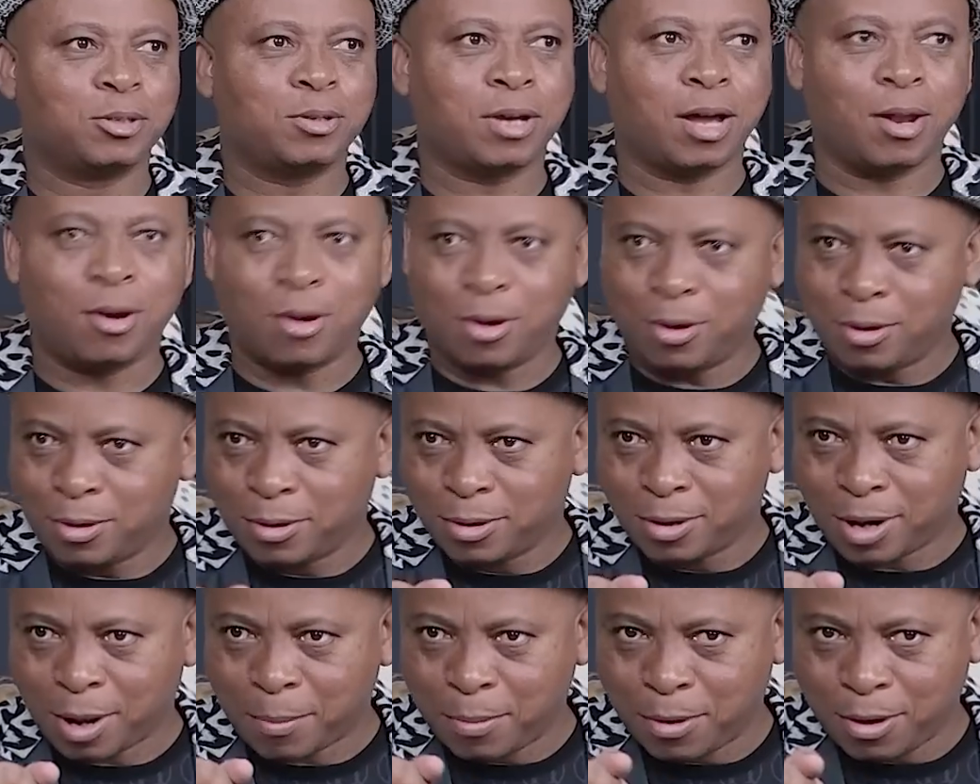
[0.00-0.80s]
Kuthalo,
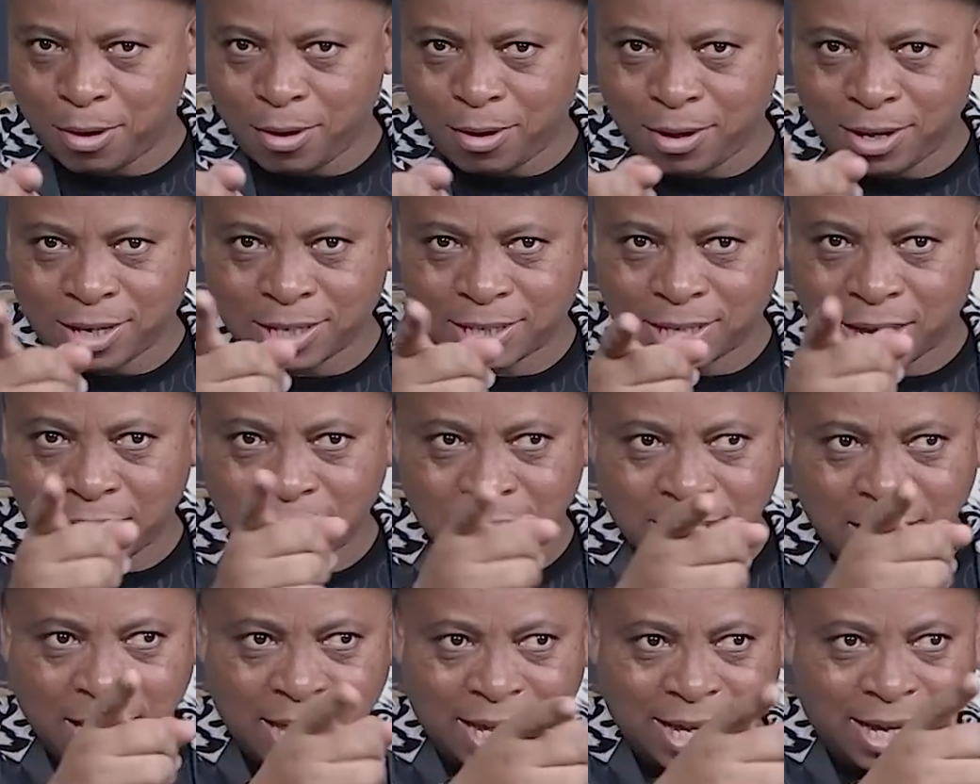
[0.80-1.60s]
yabona?
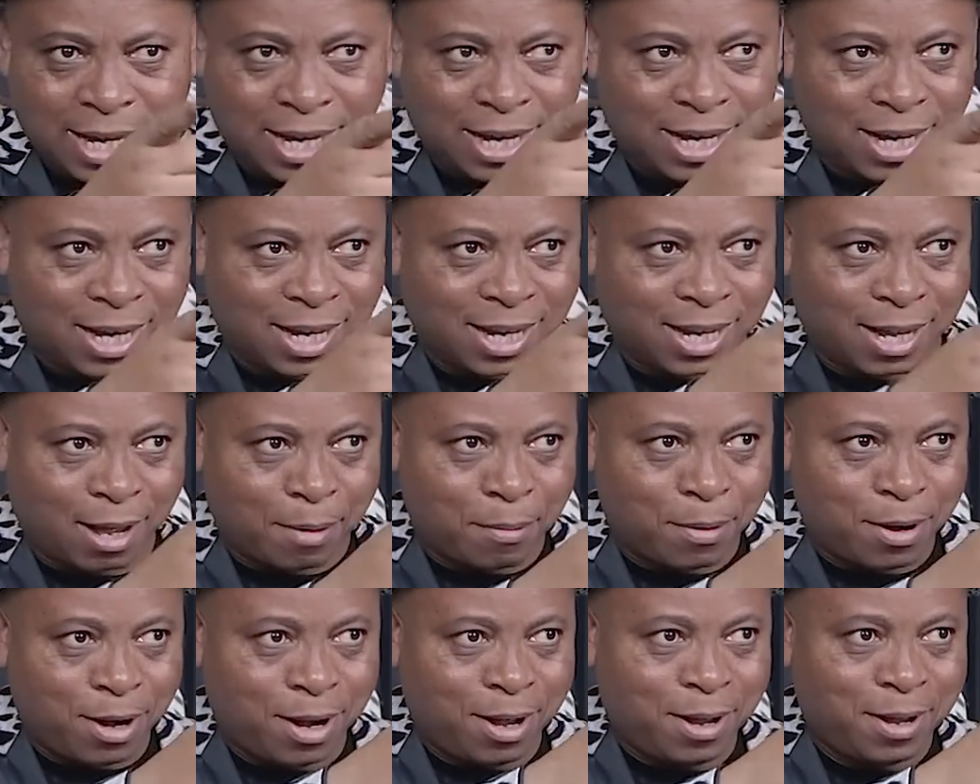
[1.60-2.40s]
Zayizayekelele.
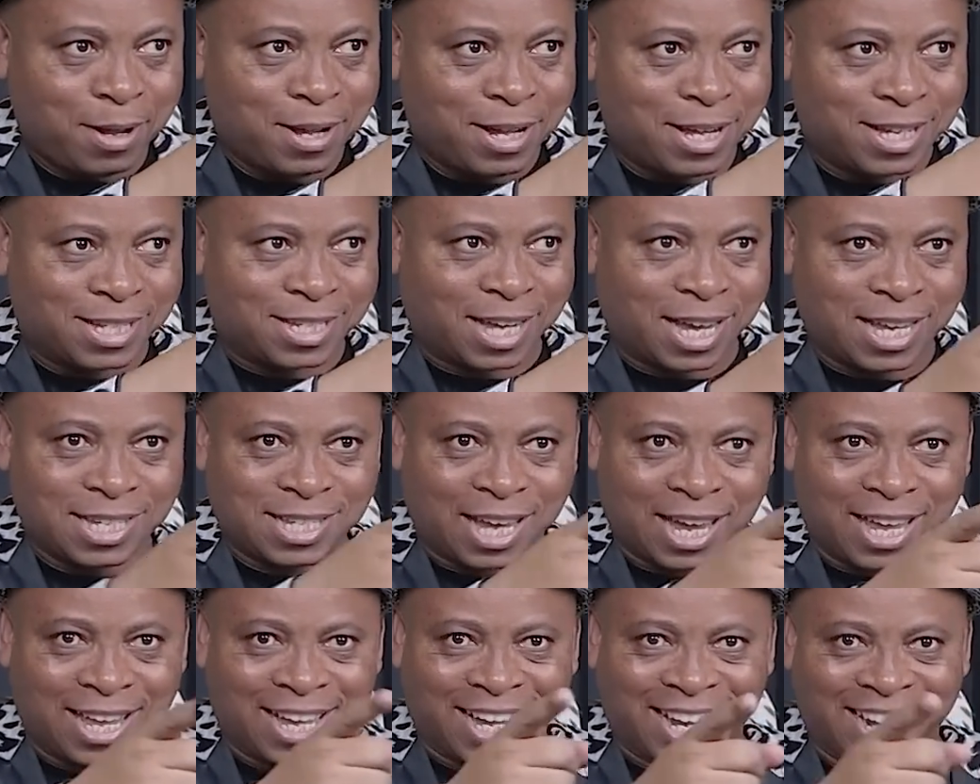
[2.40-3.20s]
Yabona?
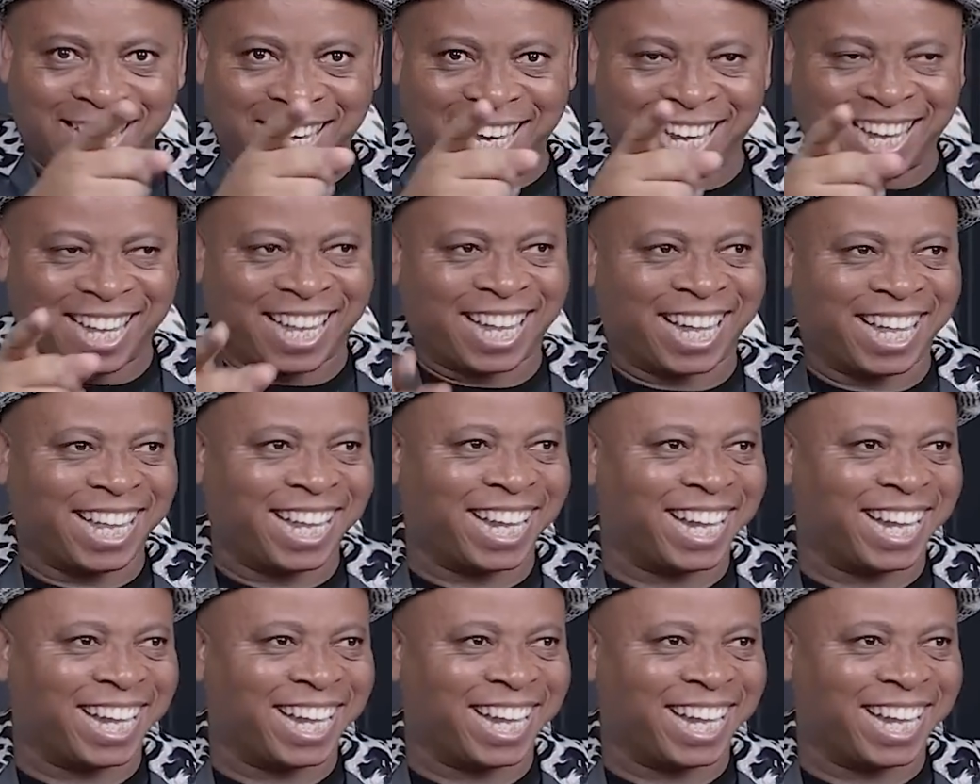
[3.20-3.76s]
Zayizayekelele.